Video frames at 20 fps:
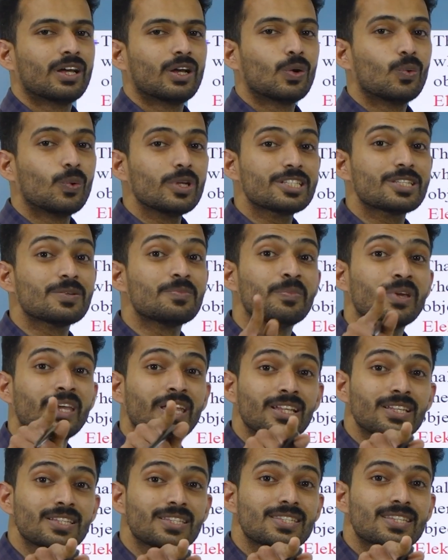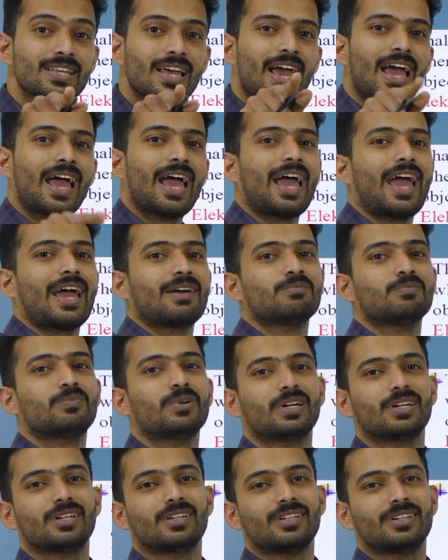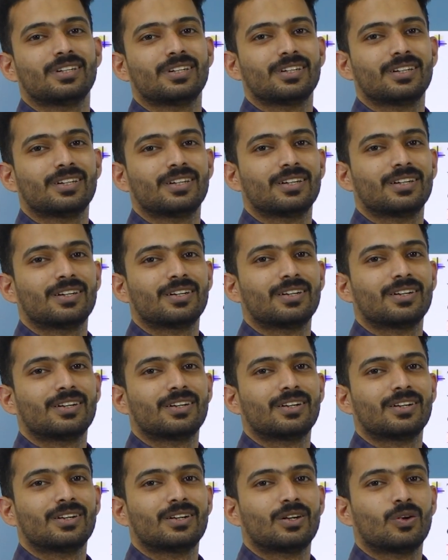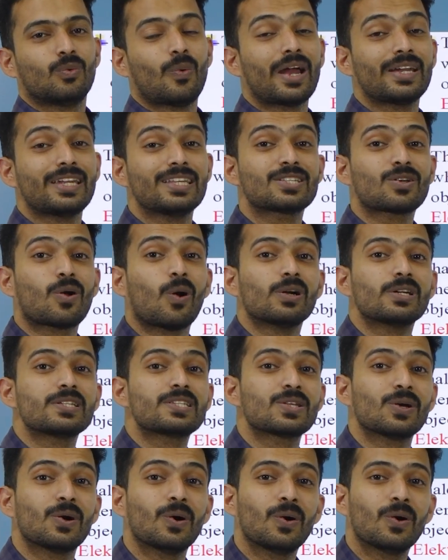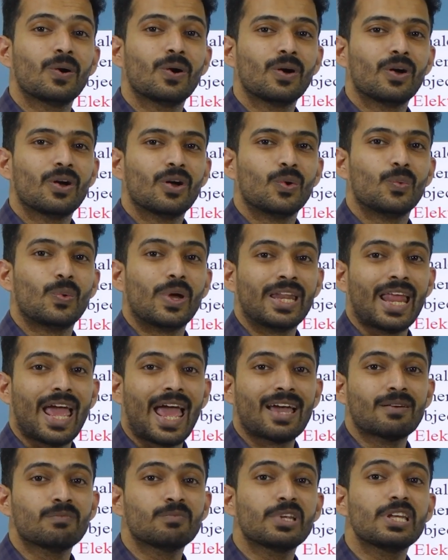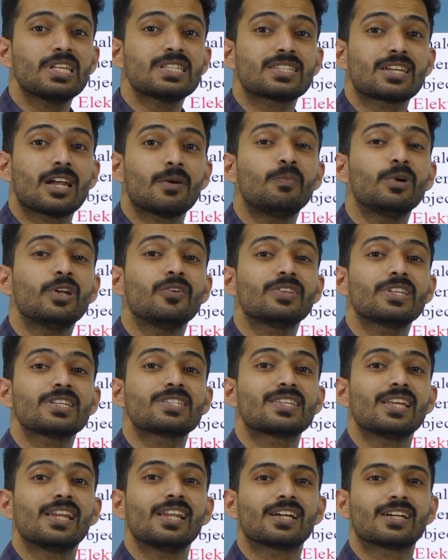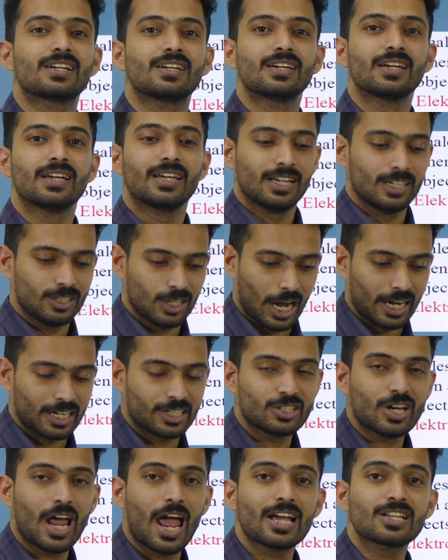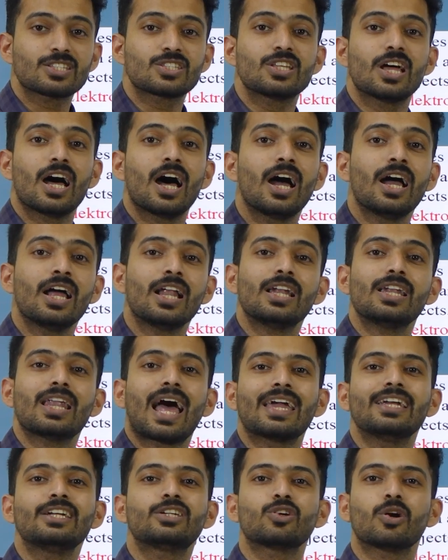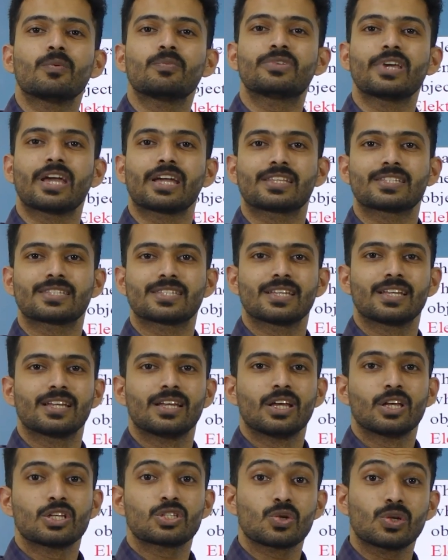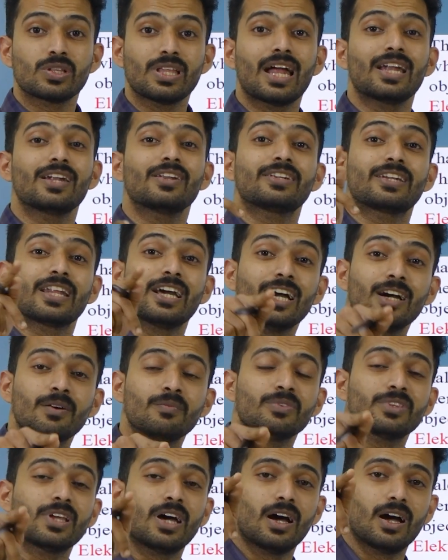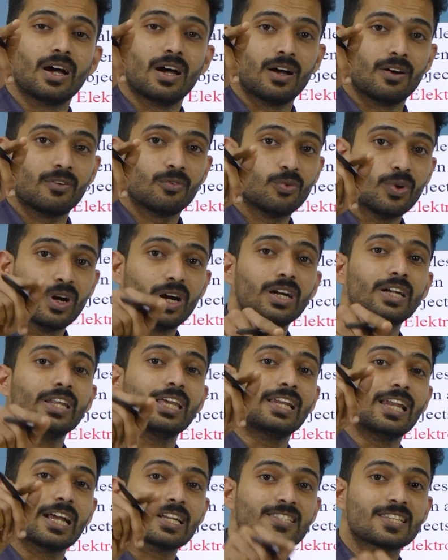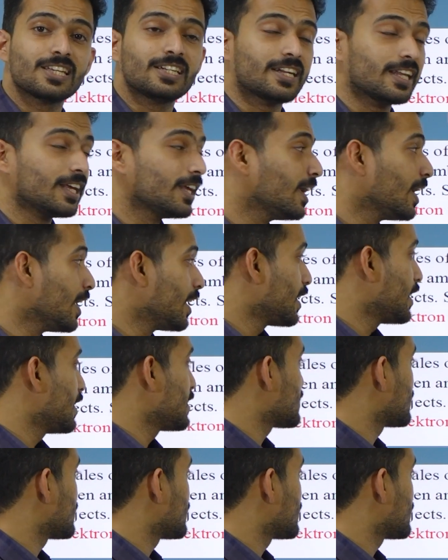which means amber. Why it is called so? When amber is rubbed with silk, it attracts the light objects. So that term, the word electricity, is